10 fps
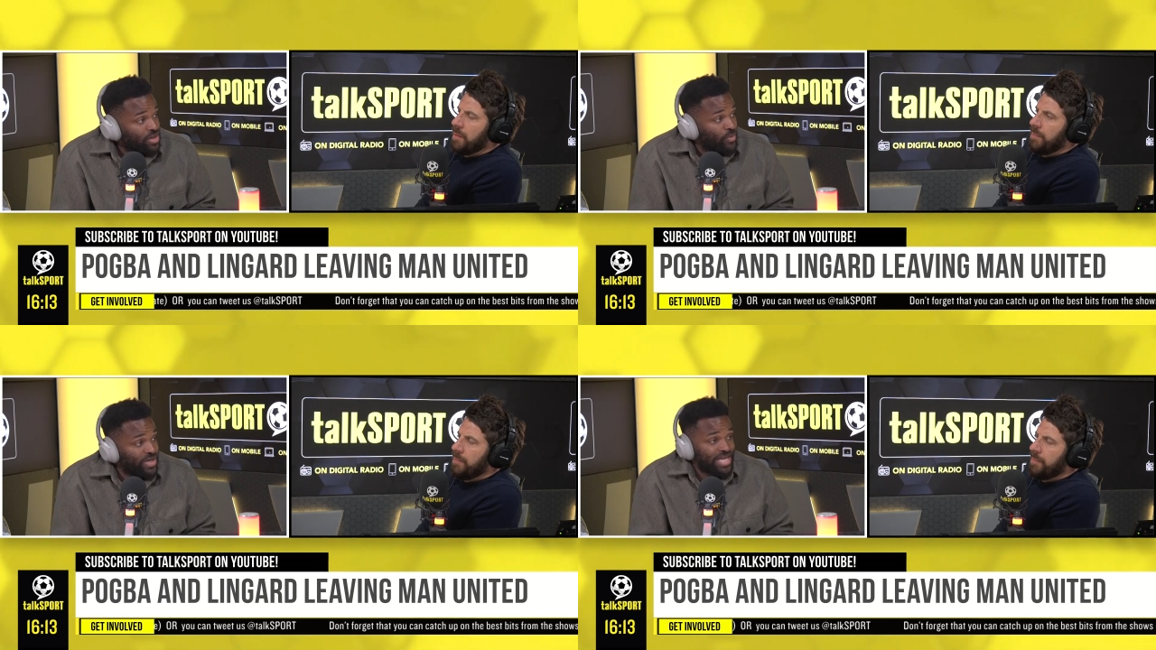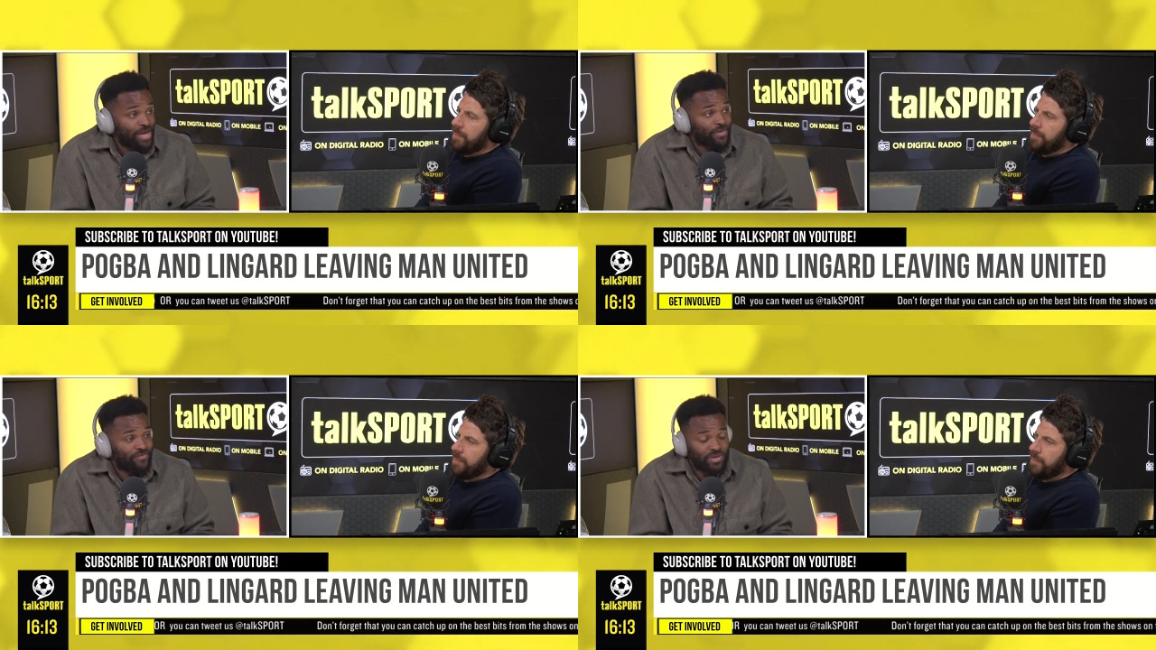Speaker 1: When he
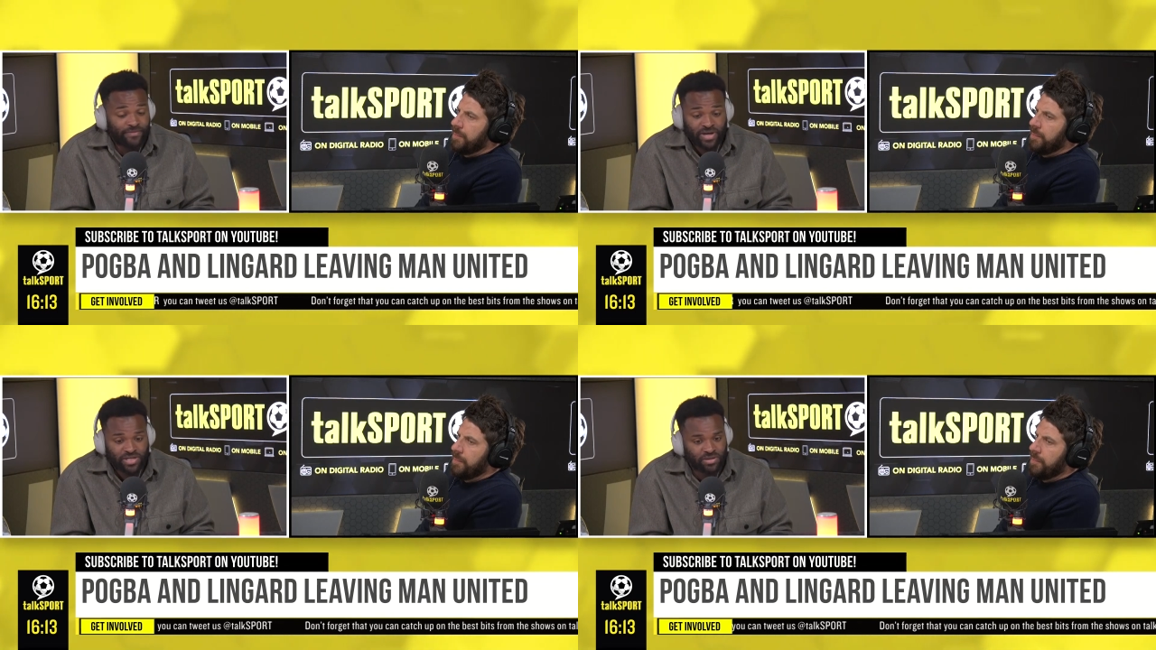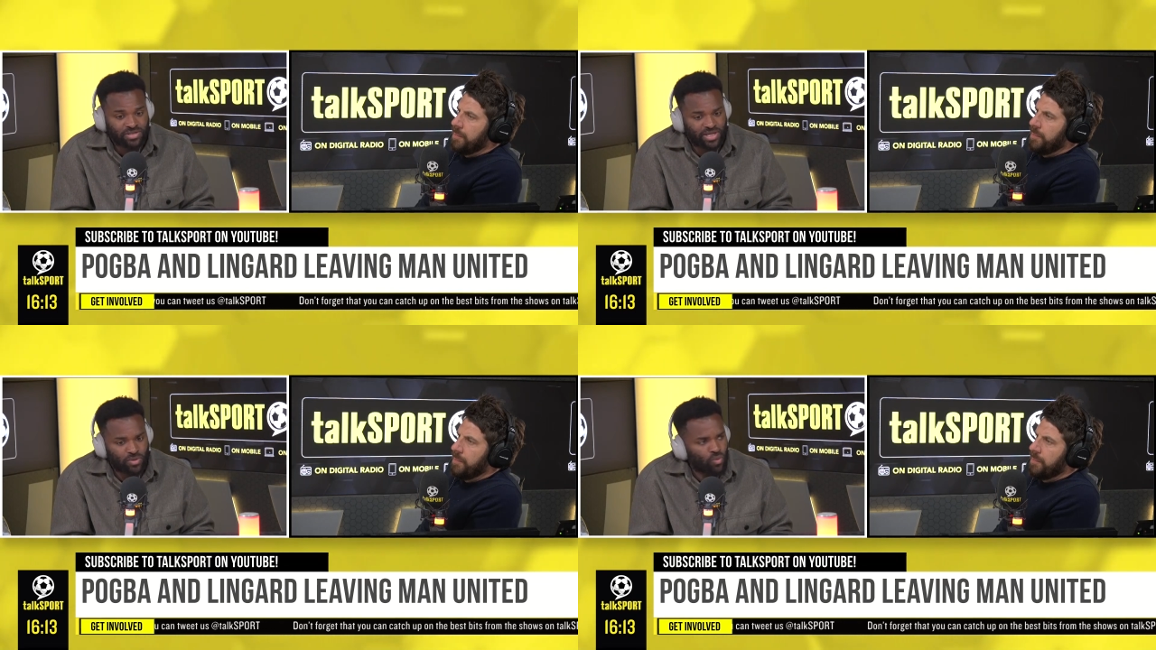came back from Juventus, I was
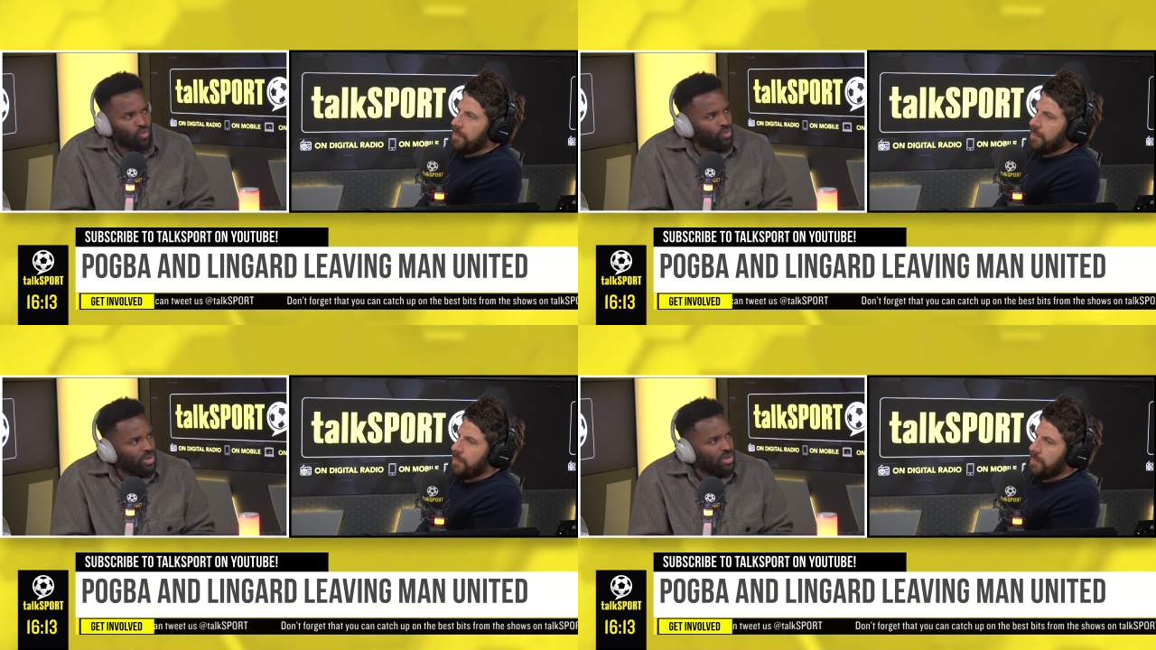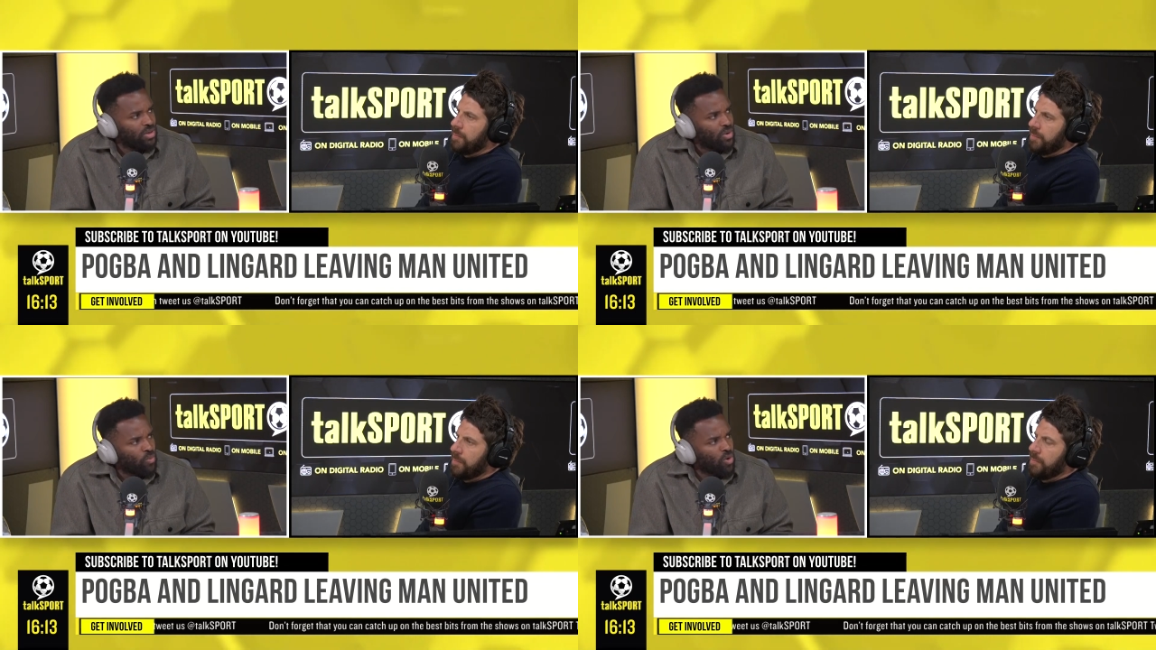thinking, oh,
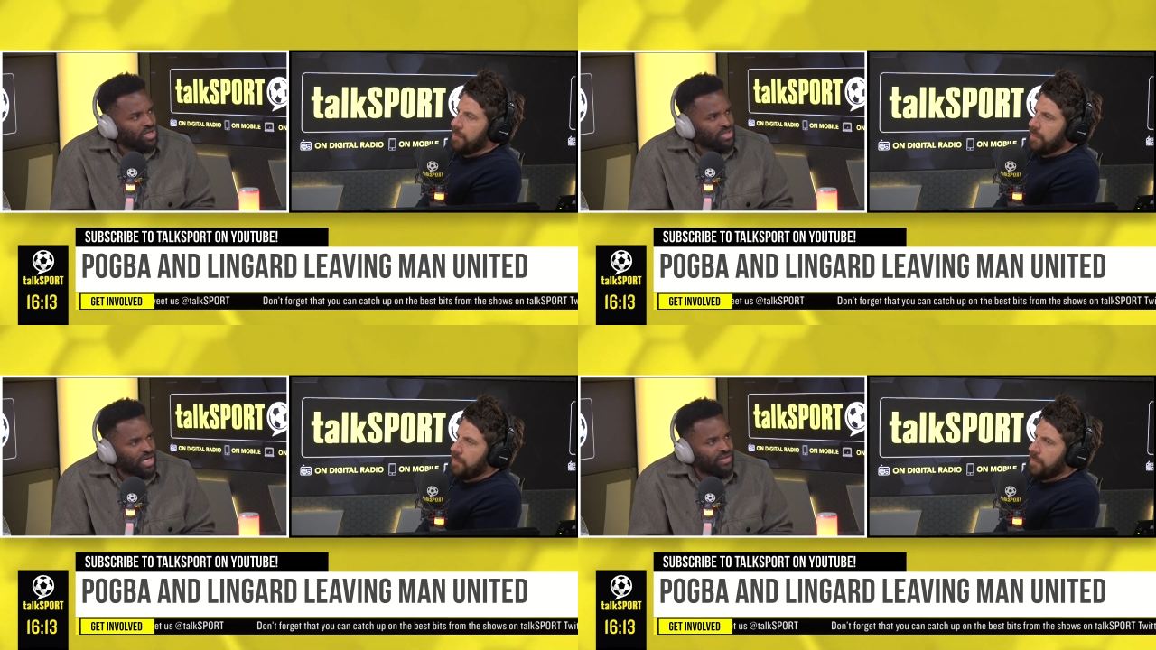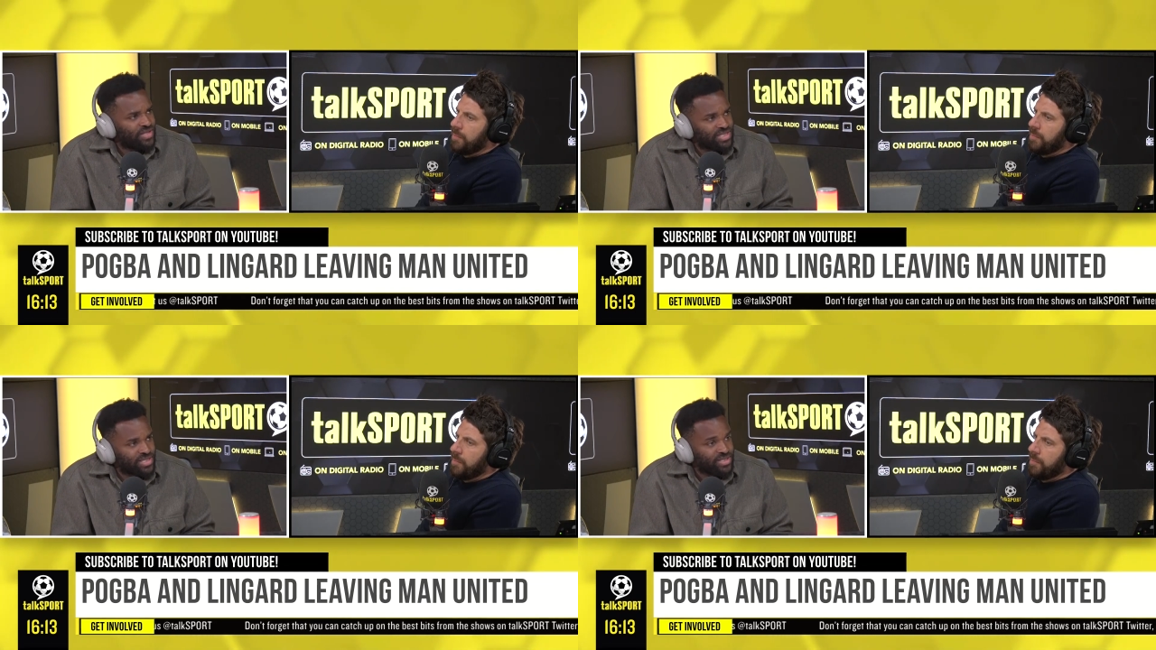what a signing
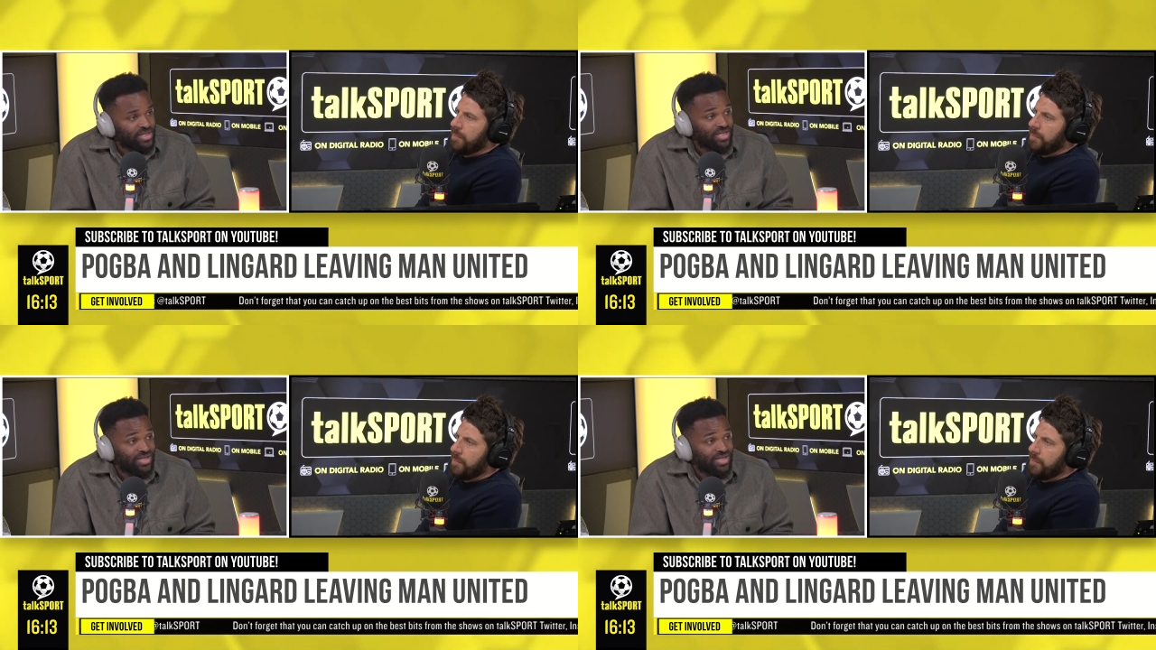this is.